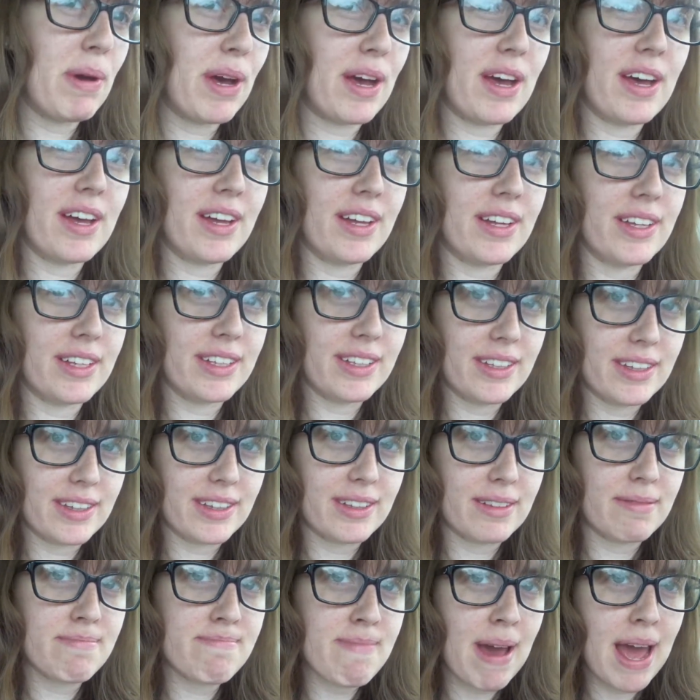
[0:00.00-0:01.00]
but
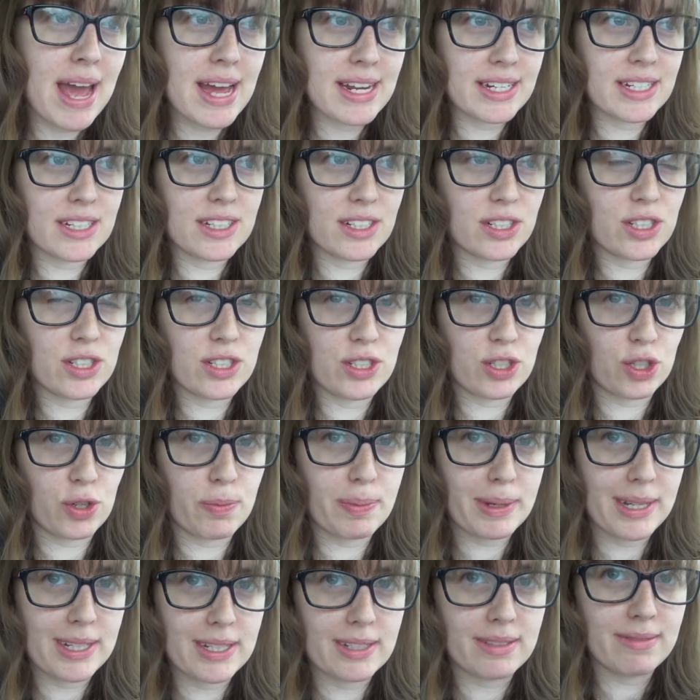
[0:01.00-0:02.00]
men are
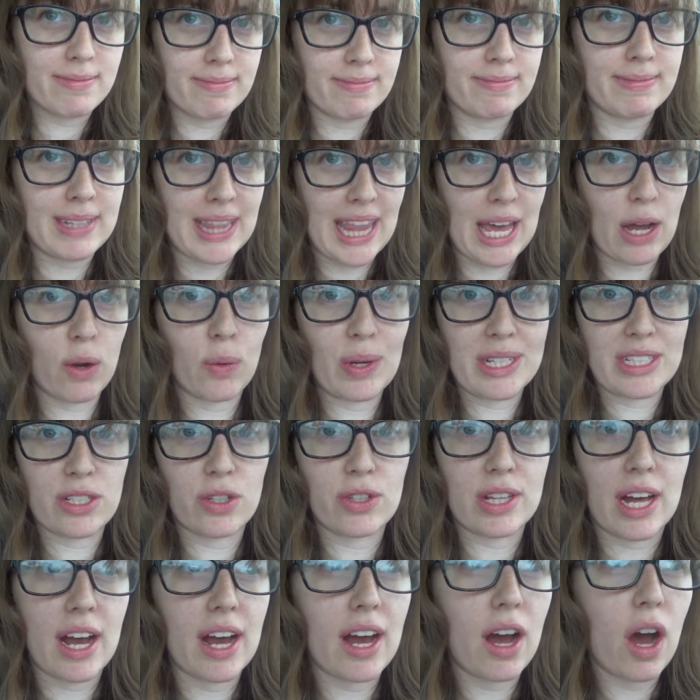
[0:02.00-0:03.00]
stupid and they always
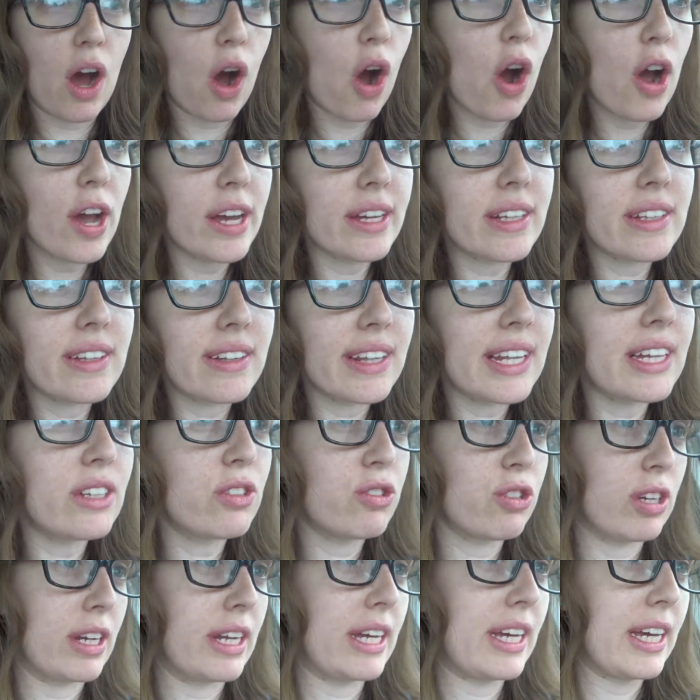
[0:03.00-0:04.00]
do that. I
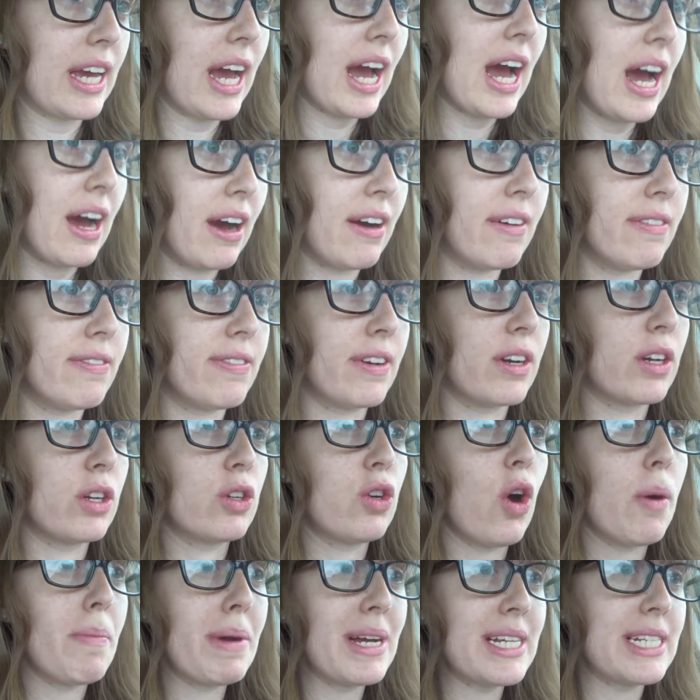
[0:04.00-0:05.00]
literally
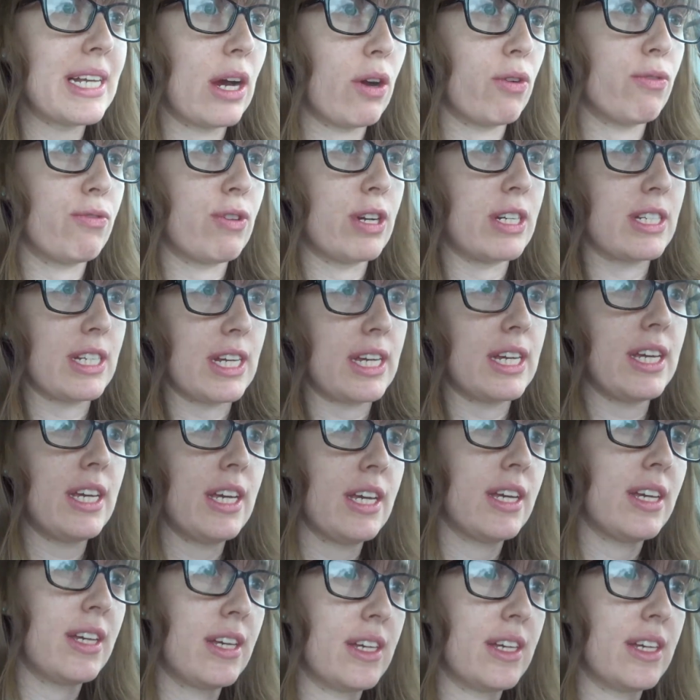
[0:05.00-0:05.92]
have got myself ready,